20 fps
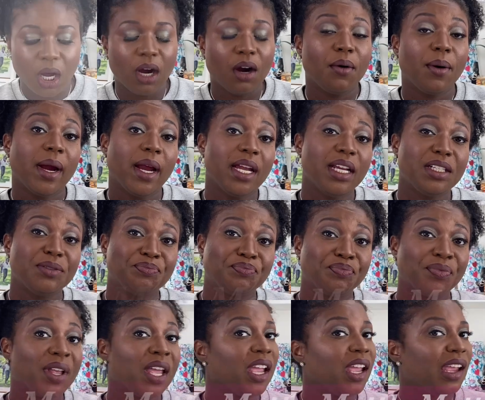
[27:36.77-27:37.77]
All right,
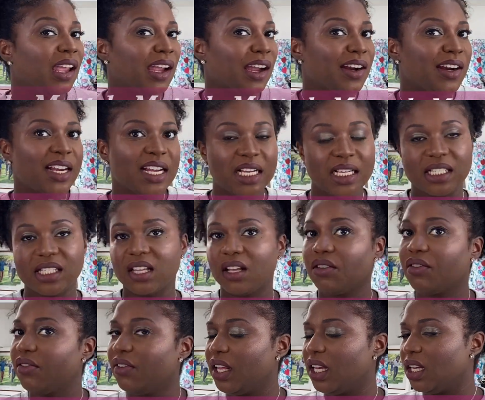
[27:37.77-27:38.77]
here is the
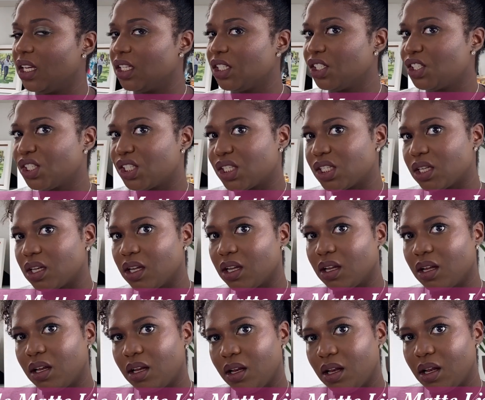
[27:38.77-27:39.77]
finished
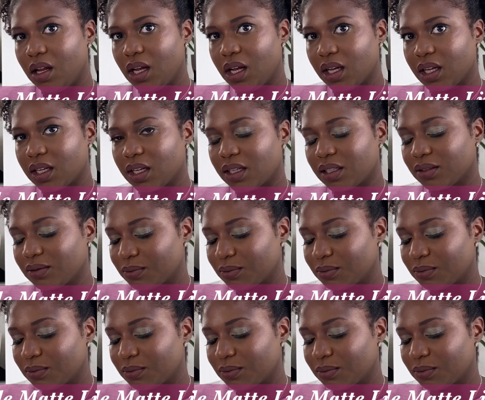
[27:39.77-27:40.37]
look.